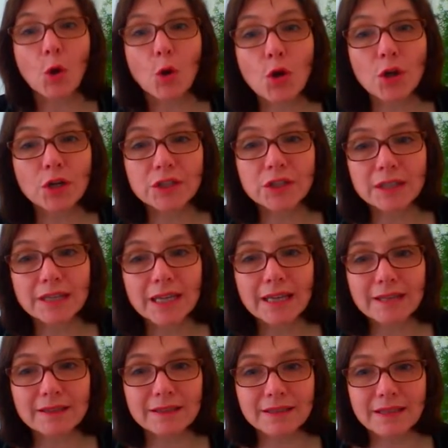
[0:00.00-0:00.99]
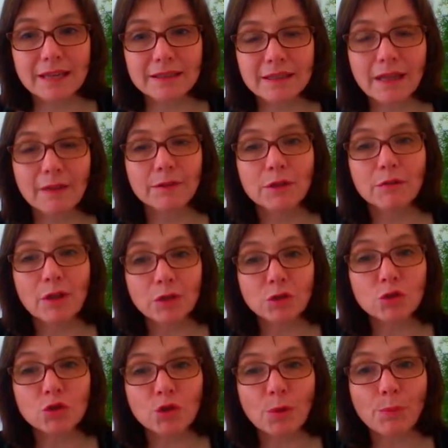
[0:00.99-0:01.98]
Earth needs this. If you
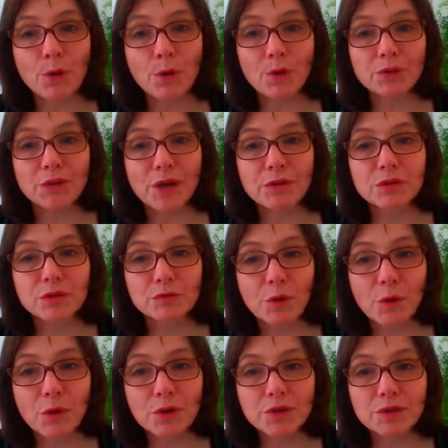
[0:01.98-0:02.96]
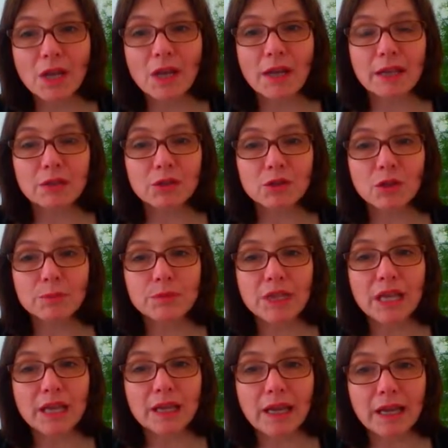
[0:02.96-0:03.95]
want to stop all those wars and stop
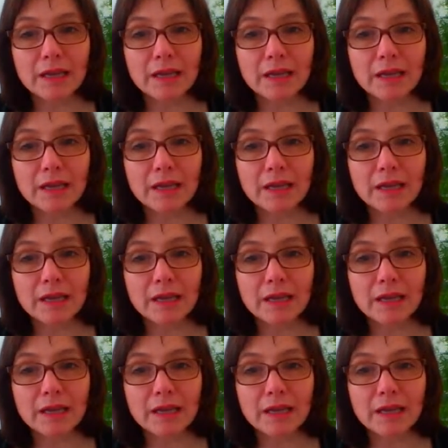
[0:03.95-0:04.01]
the